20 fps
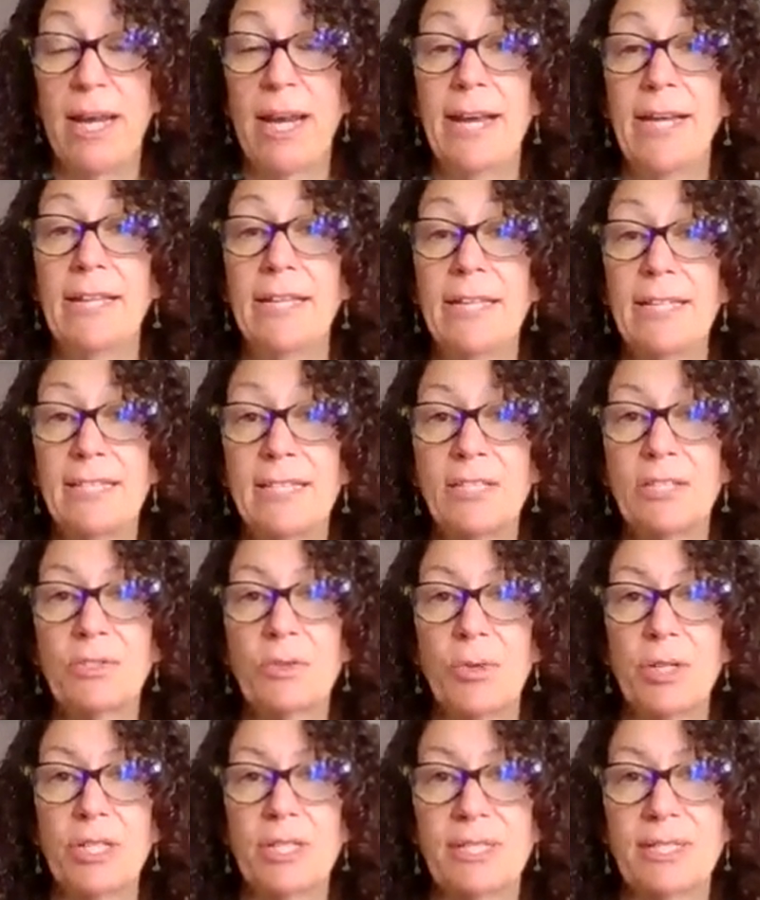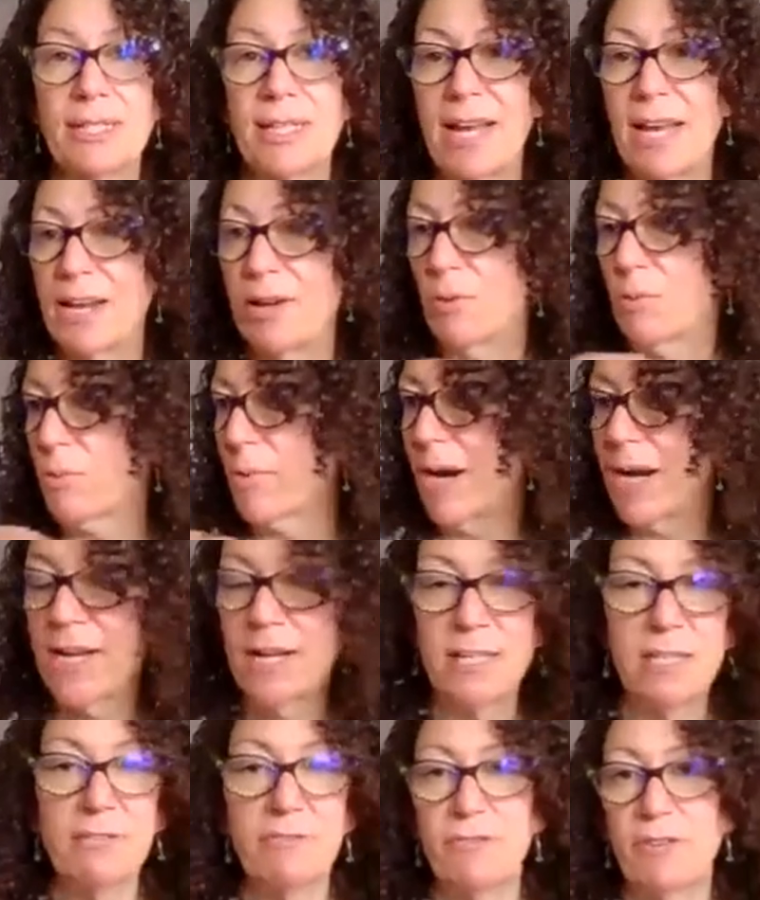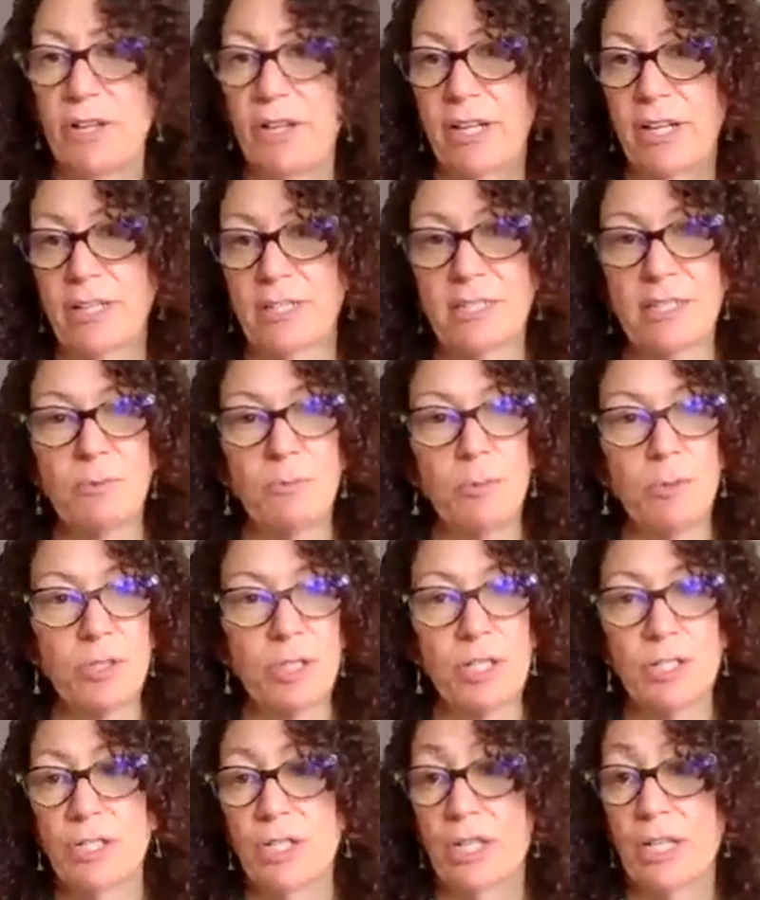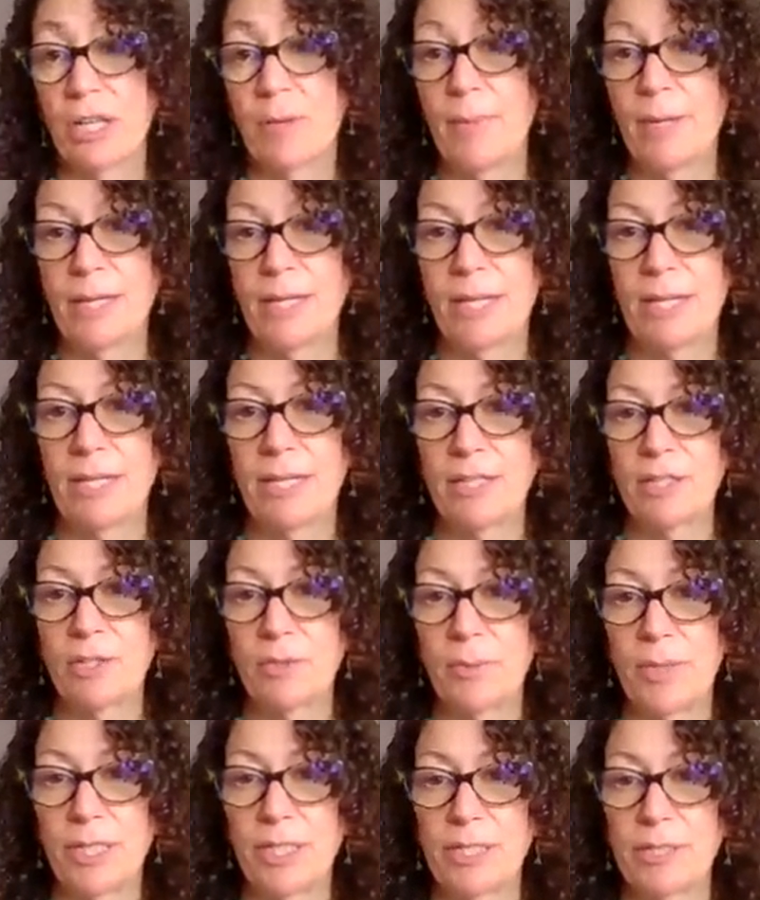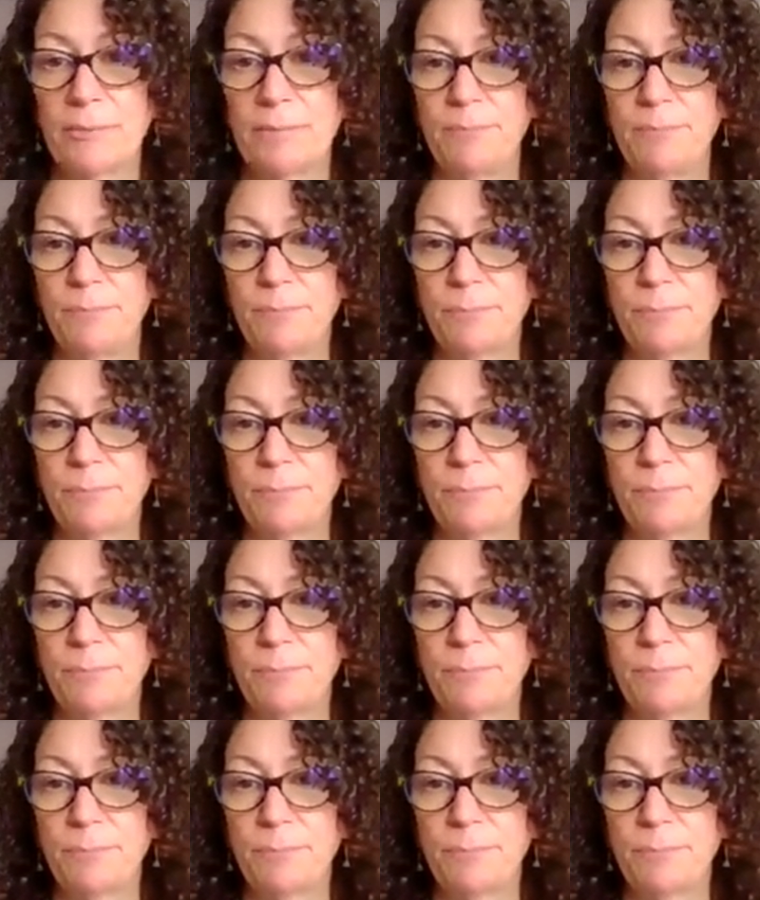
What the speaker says: And this is going to slide right into phonics, and we'll start talking about that next week.